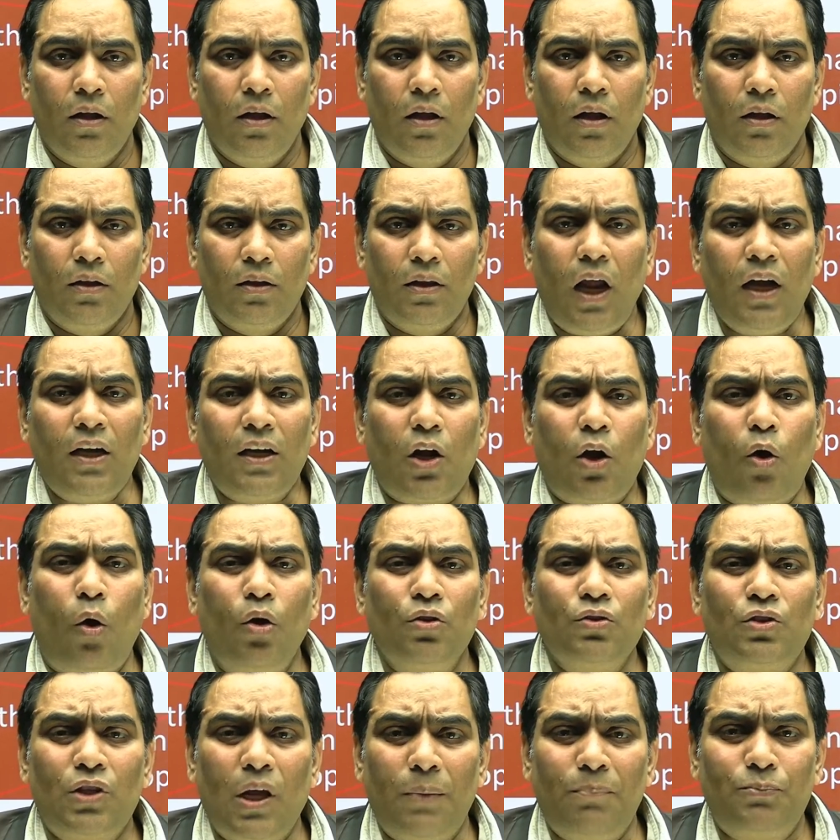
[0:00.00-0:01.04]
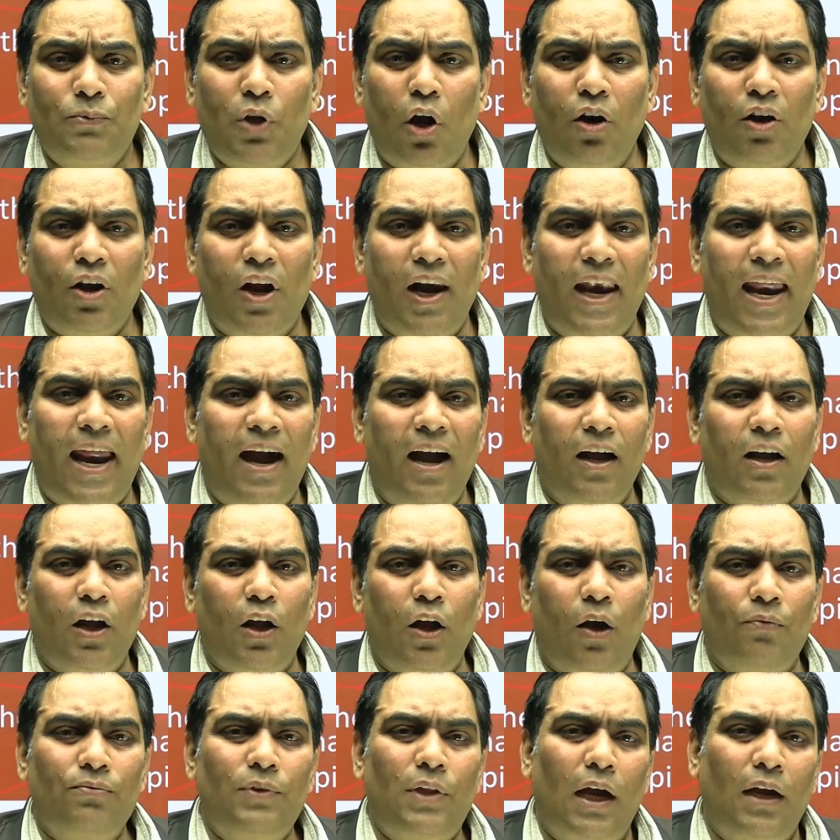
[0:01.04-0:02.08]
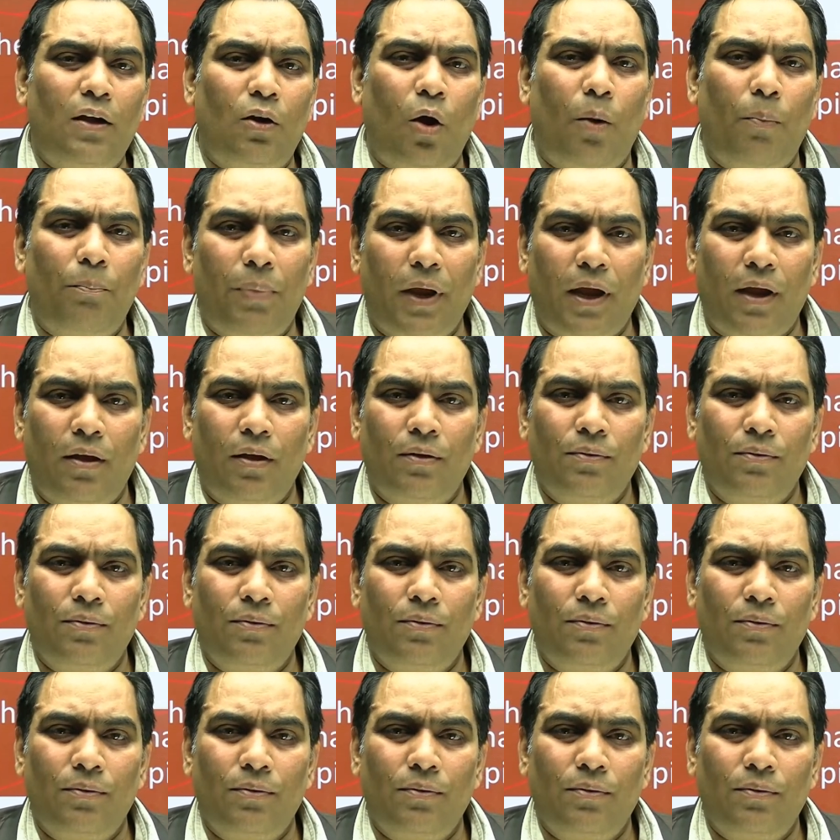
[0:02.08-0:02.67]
that conceptual clarity of that topic.